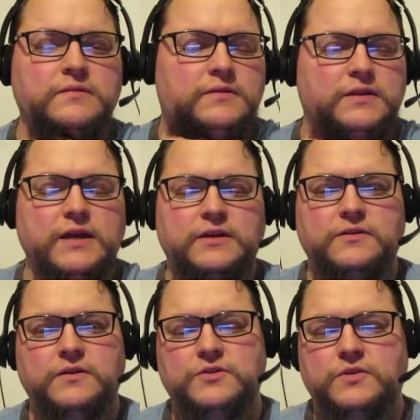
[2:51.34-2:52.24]
that they do
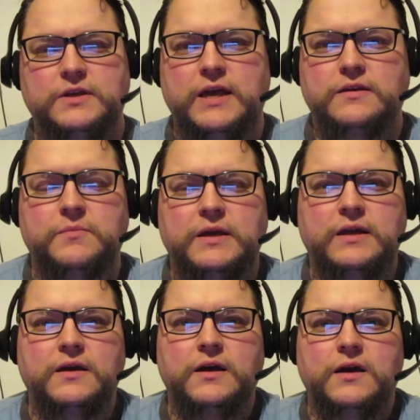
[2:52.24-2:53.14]
usually tend to
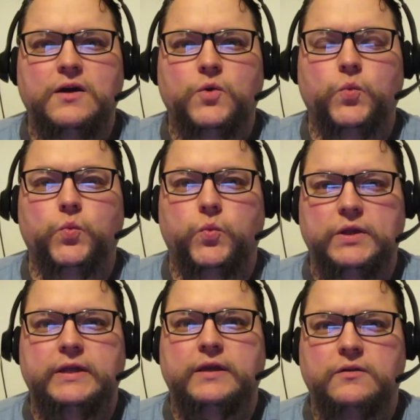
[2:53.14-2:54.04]
be
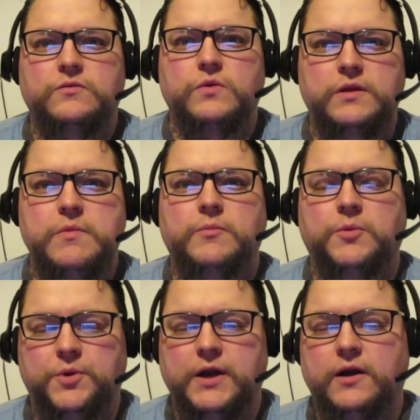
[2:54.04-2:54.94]
really
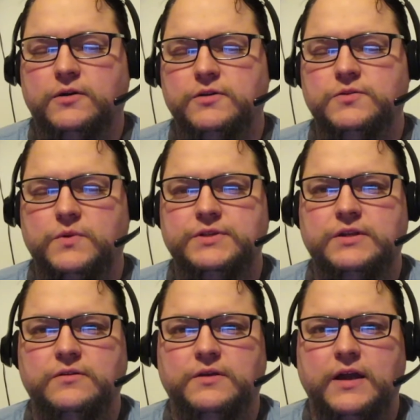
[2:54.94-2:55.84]
memorable characters, the ones
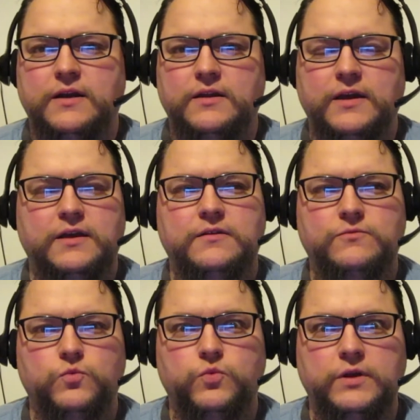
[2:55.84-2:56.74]
that you kind of
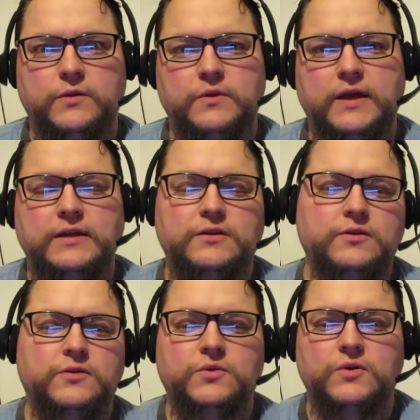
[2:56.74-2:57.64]
really relate
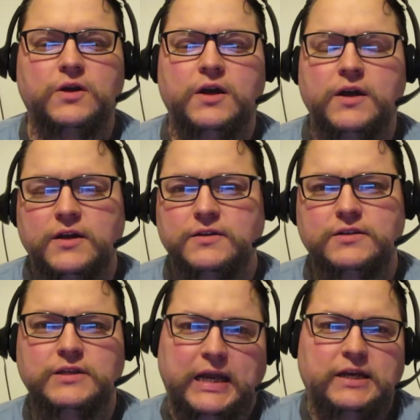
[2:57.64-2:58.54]
to, or
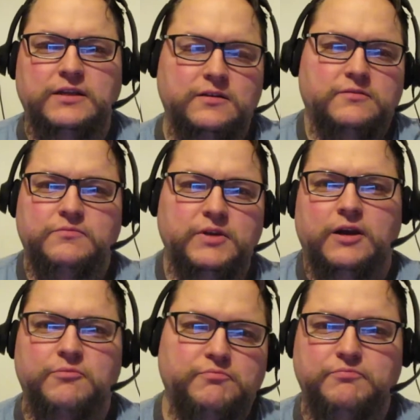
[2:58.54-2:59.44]
just get into,
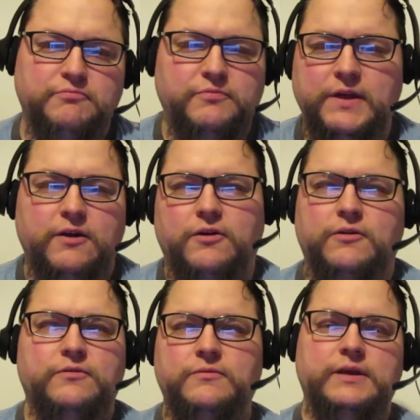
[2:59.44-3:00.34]
their
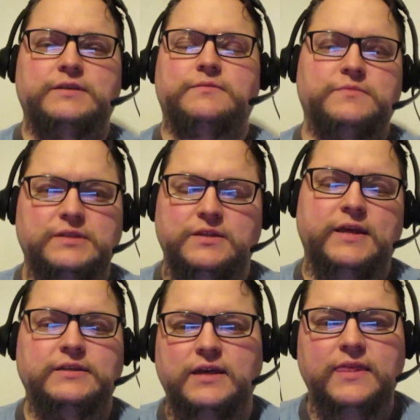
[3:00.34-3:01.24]
isms and
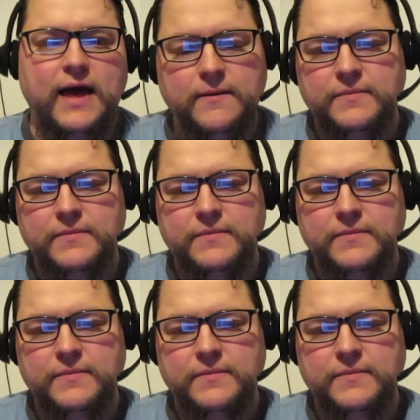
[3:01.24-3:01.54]
things like that.